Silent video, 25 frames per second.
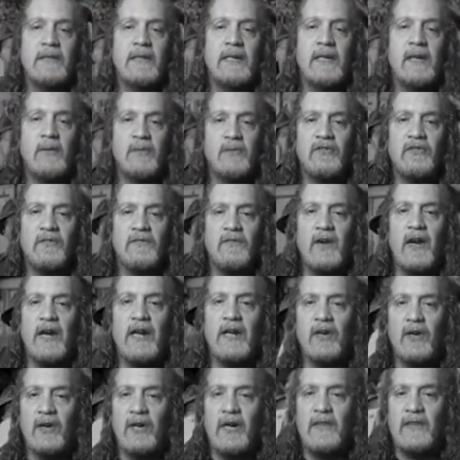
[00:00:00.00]
He was
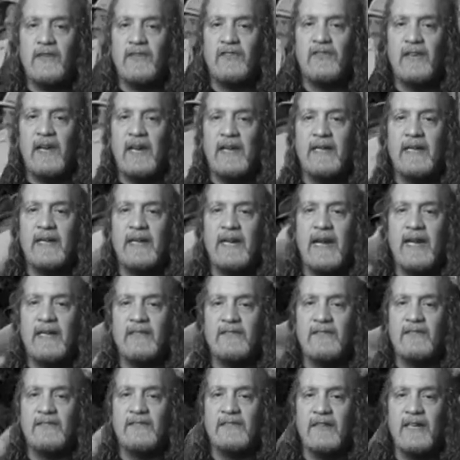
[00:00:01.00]
invited onto the set and
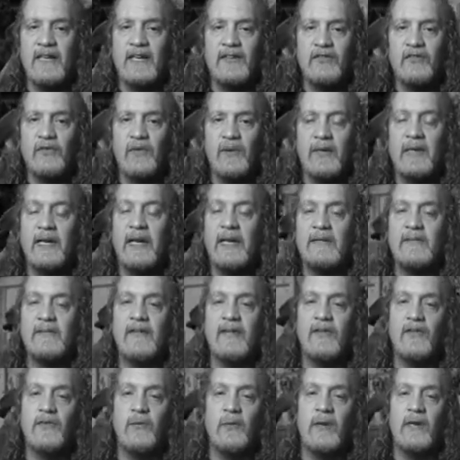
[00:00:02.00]
cast as an extra in
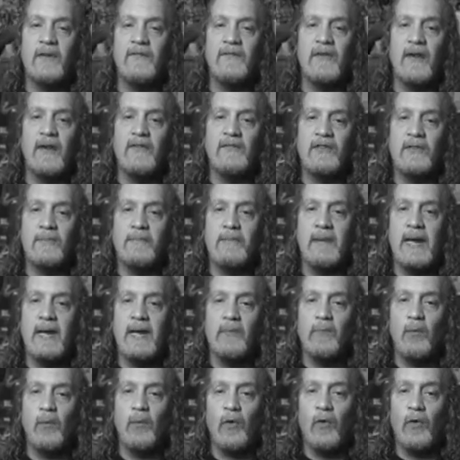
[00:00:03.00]
1925's The
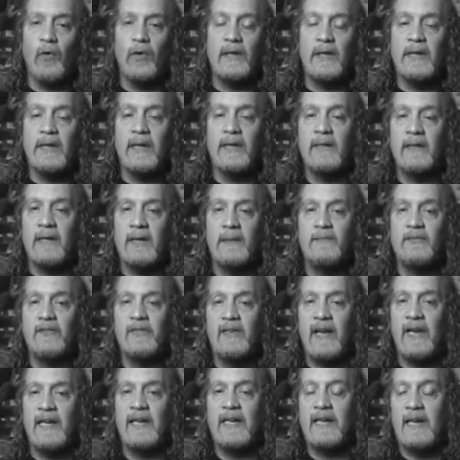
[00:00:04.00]
Mad Whirl and ended up
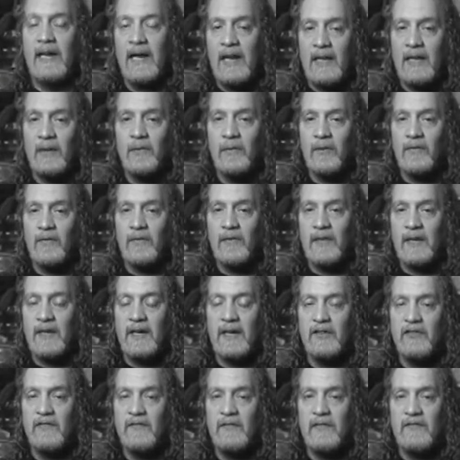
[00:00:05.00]
staying in Hollywood for the
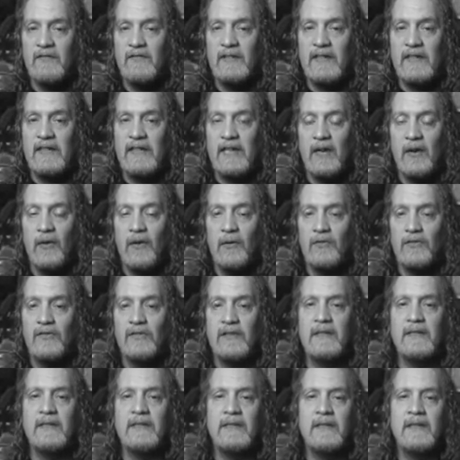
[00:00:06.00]
next 50 years.
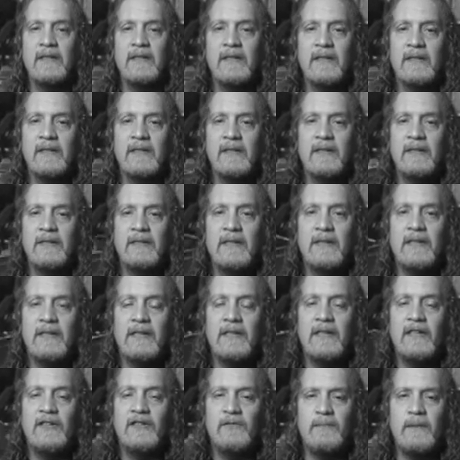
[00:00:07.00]

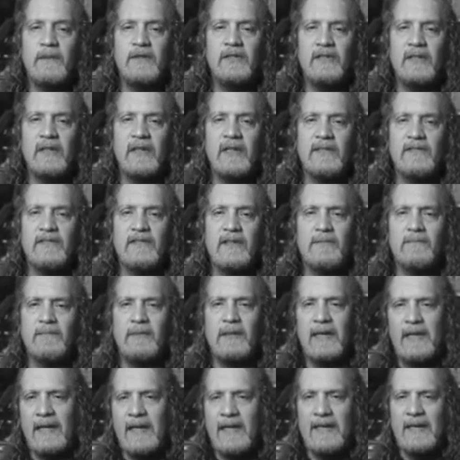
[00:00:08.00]
He specialized in
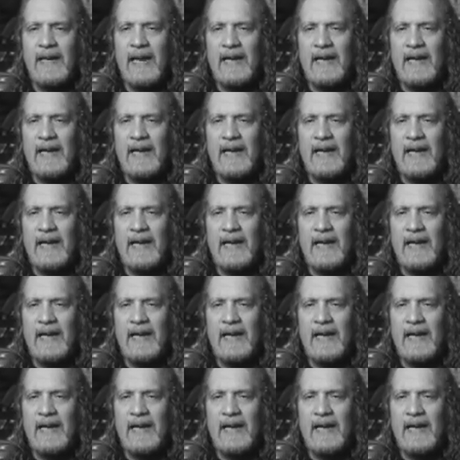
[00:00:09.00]
playing